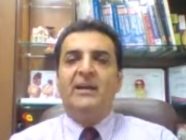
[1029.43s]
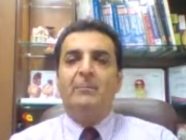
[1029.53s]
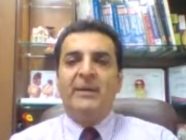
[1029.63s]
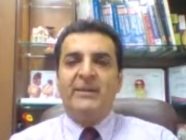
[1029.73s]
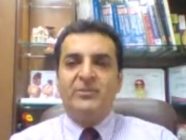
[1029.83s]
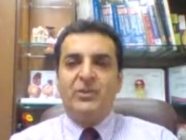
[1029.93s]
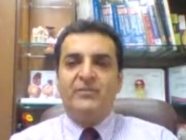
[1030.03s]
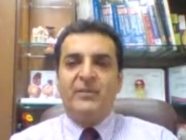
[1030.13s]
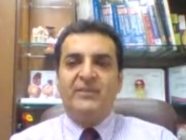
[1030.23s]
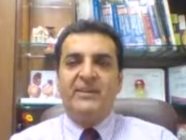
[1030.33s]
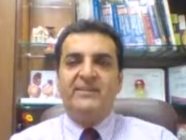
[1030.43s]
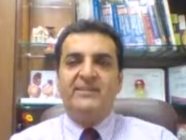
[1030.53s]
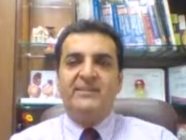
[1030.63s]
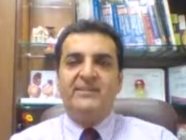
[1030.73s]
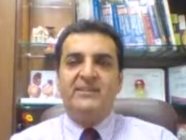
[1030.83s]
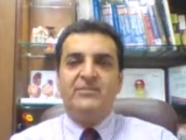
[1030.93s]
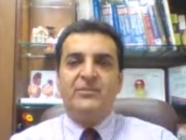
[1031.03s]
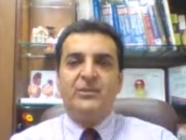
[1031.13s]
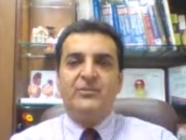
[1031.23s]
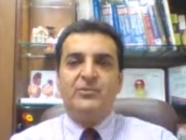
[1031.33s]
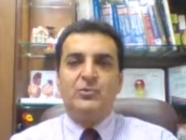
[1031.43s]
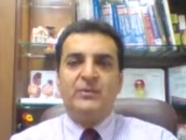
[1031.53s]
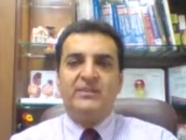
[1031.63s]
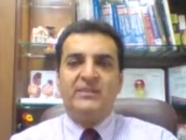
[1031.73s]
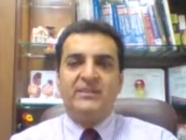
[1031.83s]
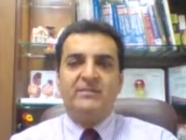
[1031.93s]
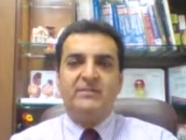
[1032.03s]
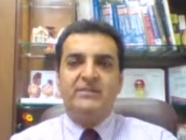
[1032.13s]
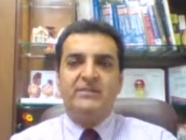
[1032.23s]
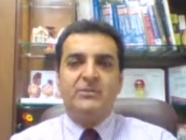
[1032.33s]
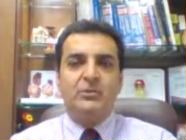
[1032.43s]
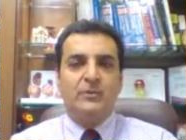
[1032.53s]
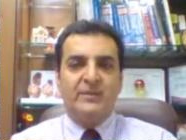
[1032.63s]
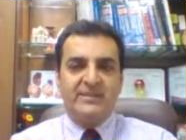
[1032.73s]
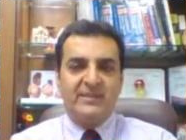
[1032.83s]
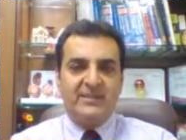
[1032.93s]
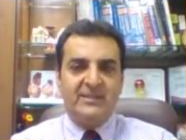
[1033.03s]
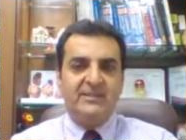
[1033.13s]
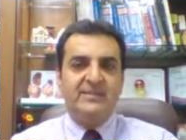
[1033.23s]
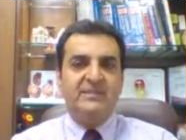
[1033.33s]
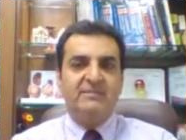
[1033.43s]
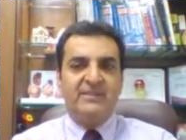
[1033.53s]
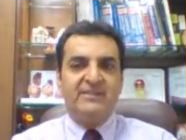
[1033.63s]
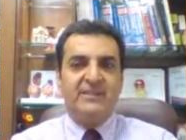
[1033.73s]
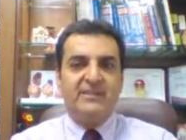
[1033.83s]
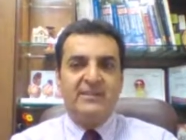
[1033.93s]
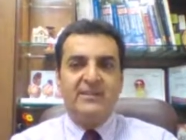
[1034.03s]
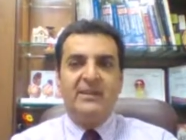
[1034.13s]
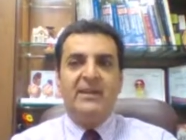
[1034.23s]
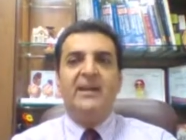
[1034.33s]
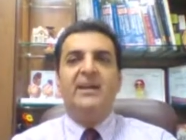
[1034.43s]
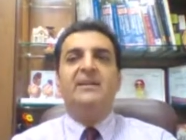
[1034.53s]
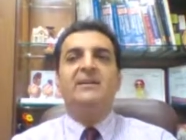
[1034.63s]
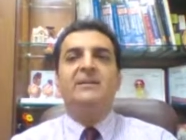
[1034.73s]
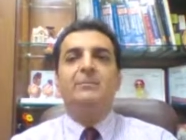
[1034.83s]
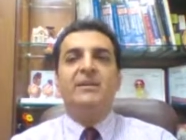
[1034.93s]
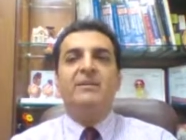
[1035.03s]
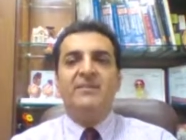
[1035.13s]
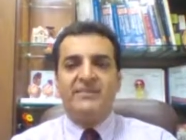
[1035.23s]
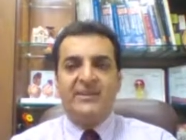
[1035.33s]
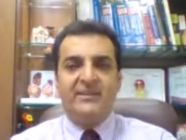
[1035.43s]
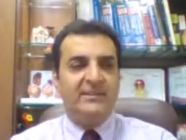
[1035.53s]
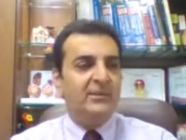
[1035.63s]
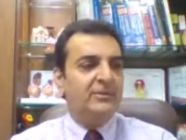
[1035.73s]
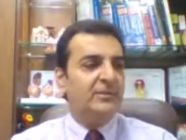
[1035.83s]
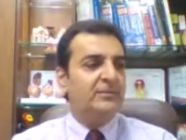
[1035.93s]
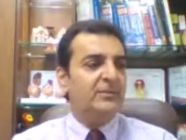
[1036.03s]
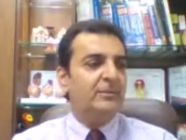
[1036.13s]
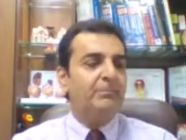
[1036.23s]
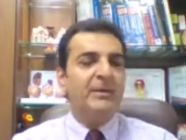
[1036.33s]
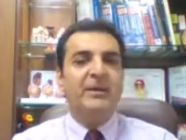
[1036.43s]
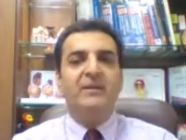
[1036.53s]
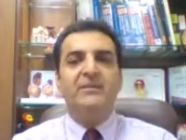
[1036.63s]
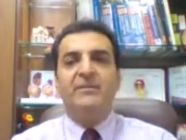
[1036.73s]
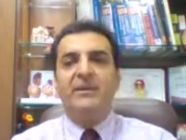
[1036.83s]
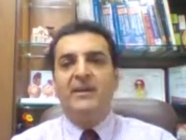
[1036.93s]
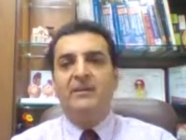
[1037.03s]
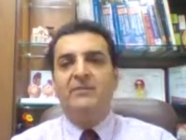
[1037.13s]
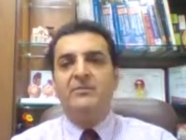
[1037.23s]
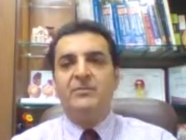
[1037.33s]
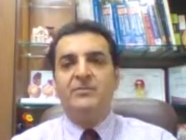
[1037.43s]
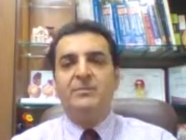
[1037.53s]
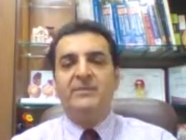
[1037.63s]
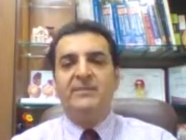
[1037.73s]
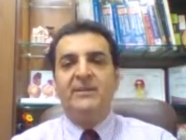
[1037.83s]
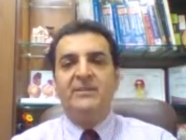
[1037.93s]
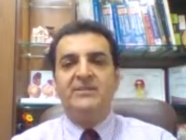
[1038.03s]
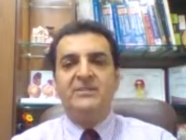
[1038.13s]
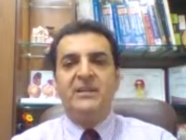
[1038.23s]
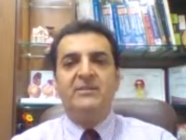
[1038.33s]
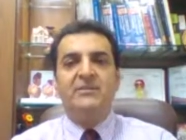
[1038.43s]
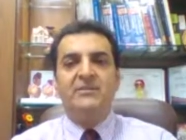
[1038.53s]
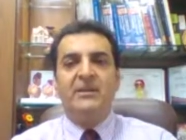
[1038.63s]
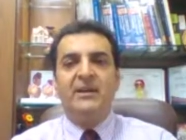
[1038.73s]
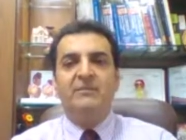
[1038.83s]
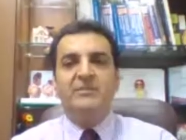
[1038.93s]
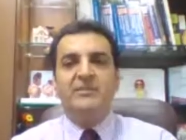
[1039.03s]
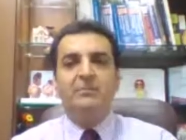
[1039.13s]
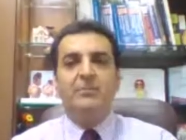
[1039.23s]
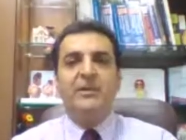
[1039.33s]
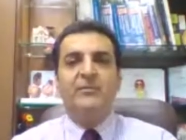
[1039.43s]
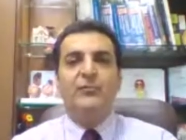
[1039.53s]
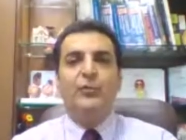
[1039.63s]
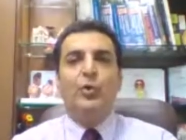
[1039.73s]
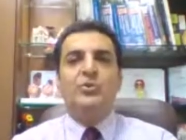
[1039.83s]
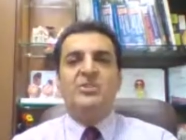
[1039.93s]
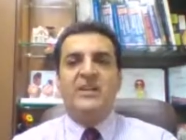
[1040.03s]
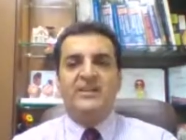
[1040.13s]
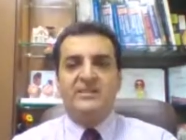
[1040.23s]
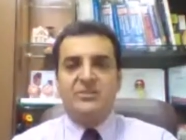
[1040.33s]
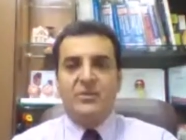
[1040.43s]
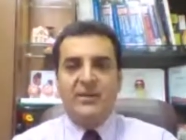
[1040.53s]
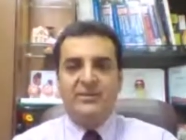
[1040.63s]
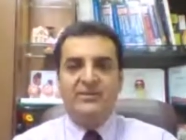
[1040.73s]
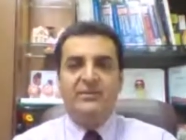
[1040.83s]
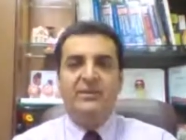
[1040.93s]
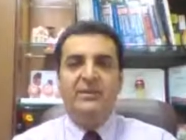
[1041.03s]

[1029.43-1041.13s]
Comparison of efficacy and safety of rosuvastatin versus atorvastatin, simvastatin, and pravastatin. Now, this was a bigger trial, which was basically a stellar trial, which compared 4 statins together: